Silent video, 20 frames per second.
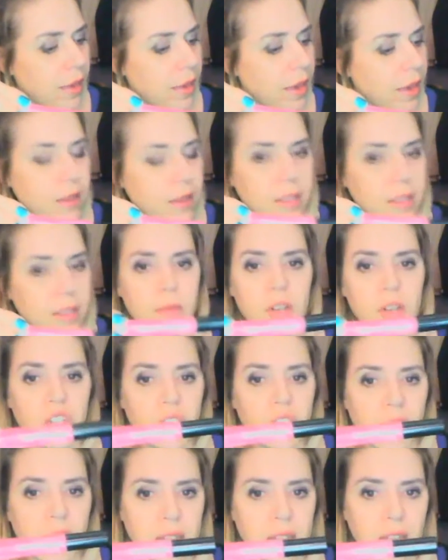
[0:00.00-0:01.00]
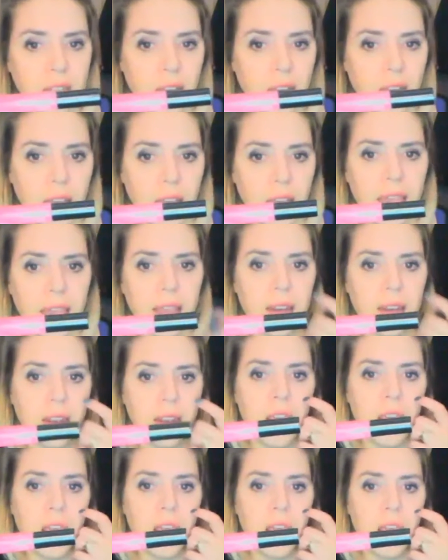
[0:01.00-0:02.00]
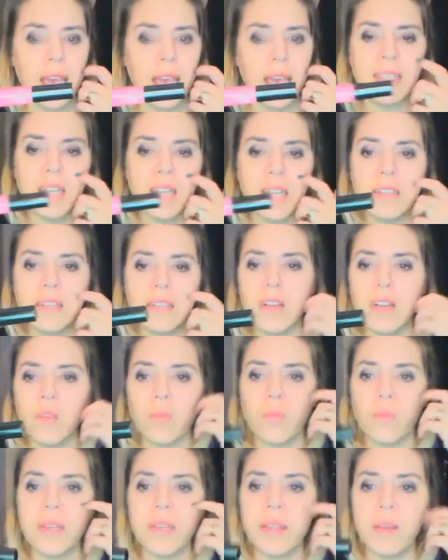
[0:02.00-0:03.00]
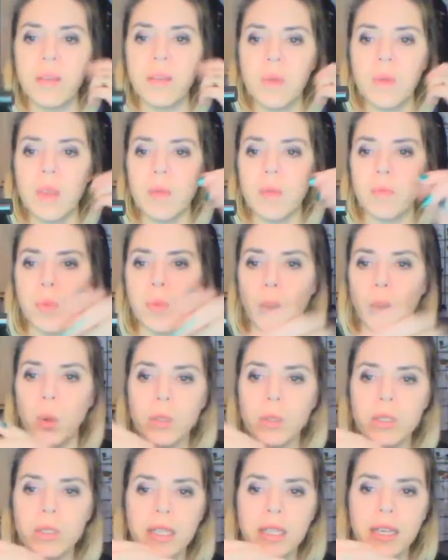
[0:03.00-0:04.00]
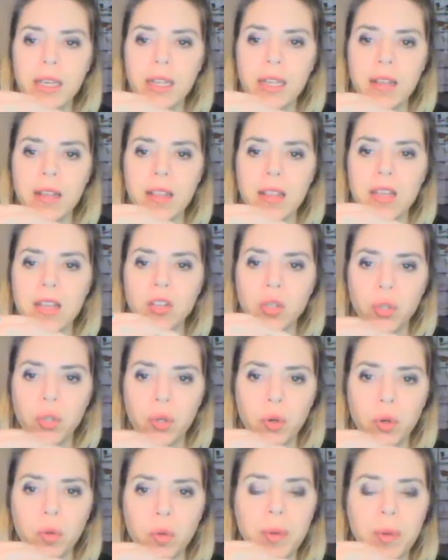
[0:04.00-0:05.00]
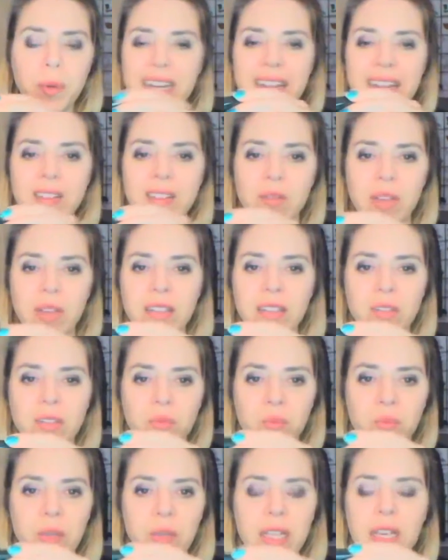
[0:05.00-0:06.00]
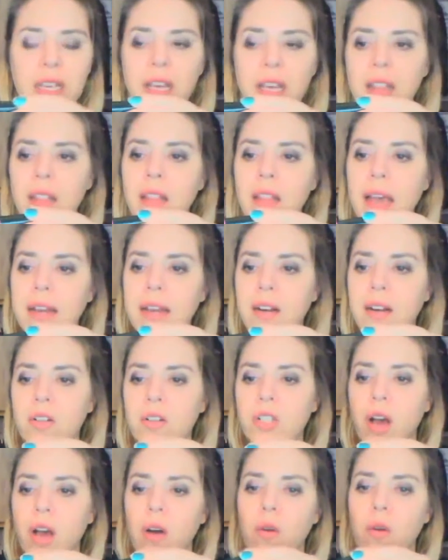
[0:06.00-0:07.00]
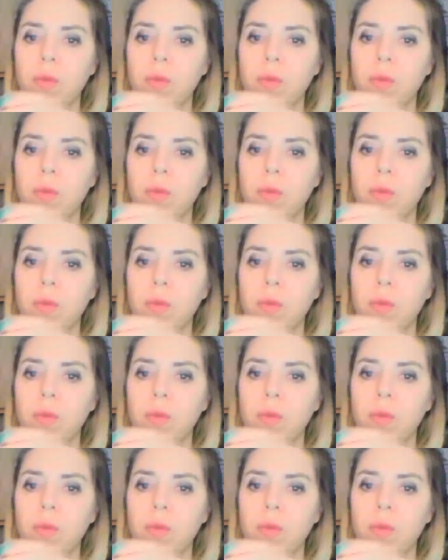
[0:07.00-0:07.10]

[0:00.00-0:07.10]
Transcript: Yes, magenta. And it does look really, really bold in the tube, but it's really a lighter tone